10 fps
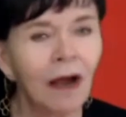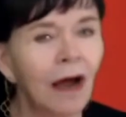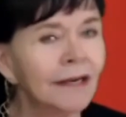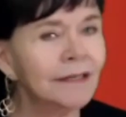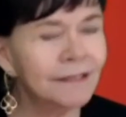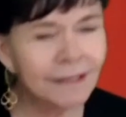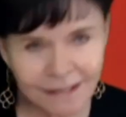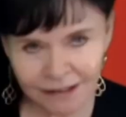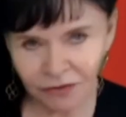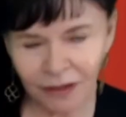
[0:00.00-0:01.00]
I
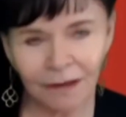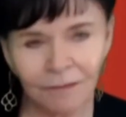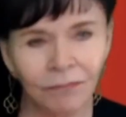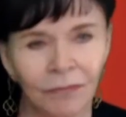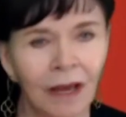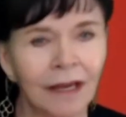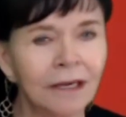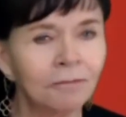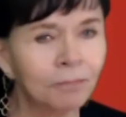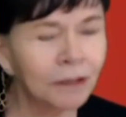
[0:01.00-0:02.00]
disagree. I
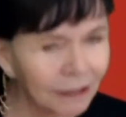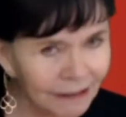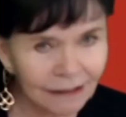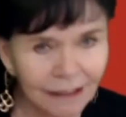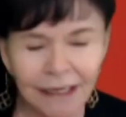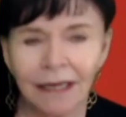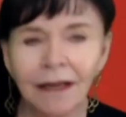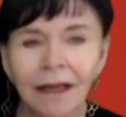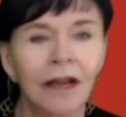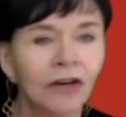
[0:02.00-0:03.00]
completely
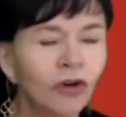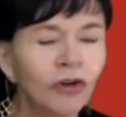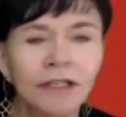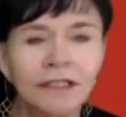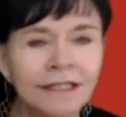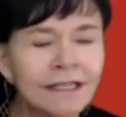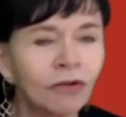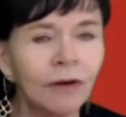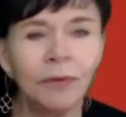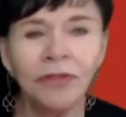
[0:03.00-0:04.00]
couldn't
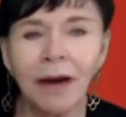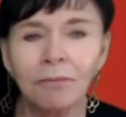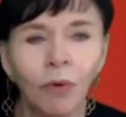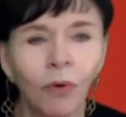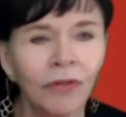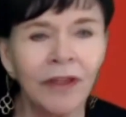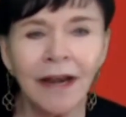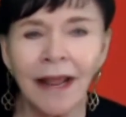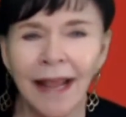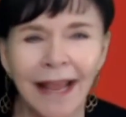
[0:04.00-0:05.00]
disagree with that more than
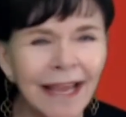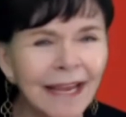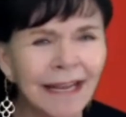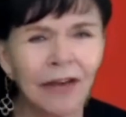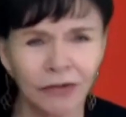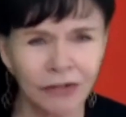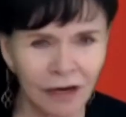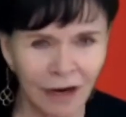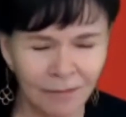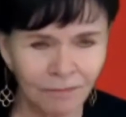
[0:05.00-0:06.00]
any other
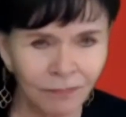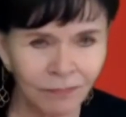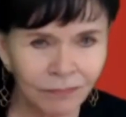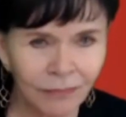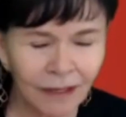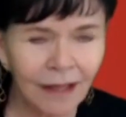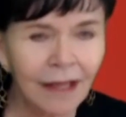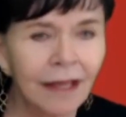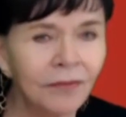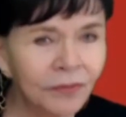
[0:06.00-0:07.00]
time.
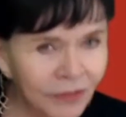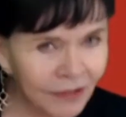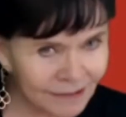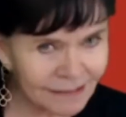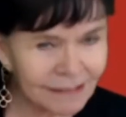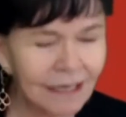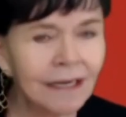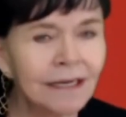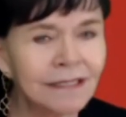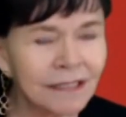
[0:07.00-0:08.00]
This
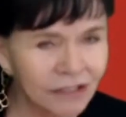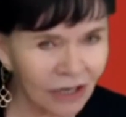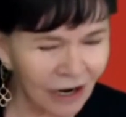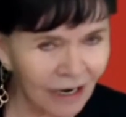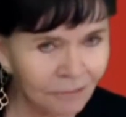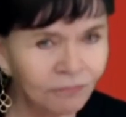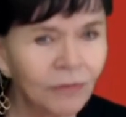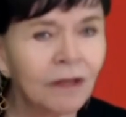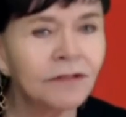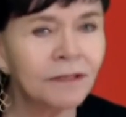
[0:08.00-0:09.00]
is the time
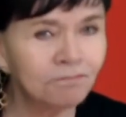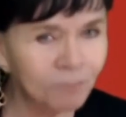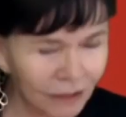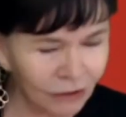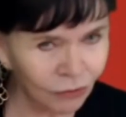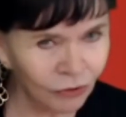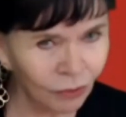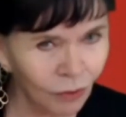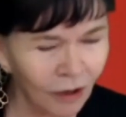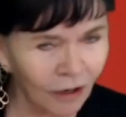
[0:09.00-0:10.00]
to be who
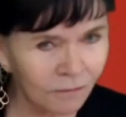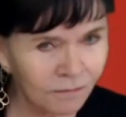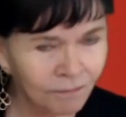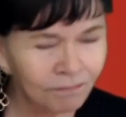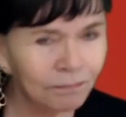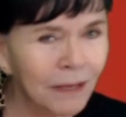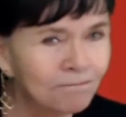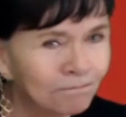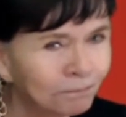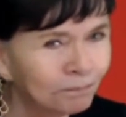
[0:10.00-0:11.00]
you are. Be
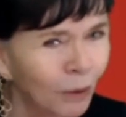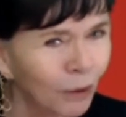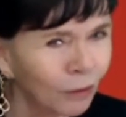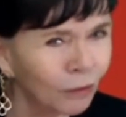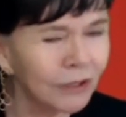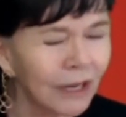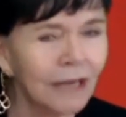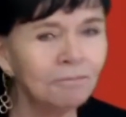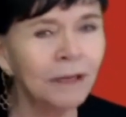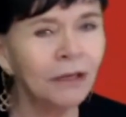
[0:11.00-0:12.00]
bold
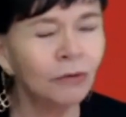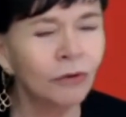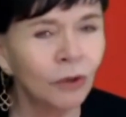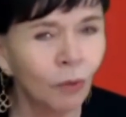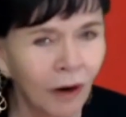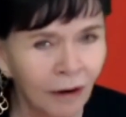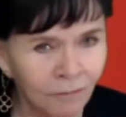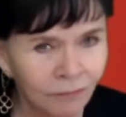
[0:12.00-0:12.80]
and be who you are.